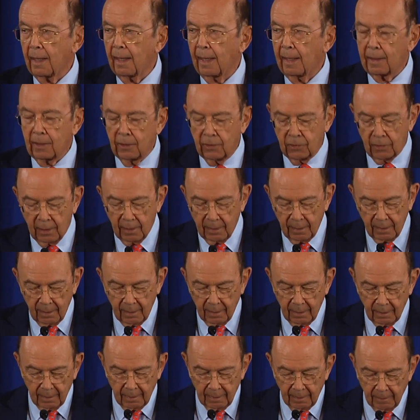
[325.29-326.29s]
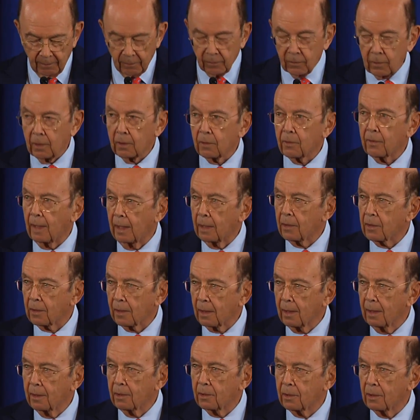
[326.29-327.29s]
agent.
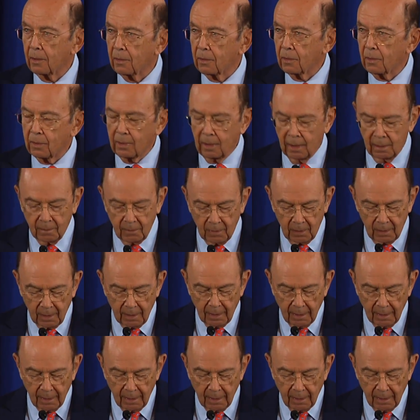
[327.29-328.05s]
Congratulations, James.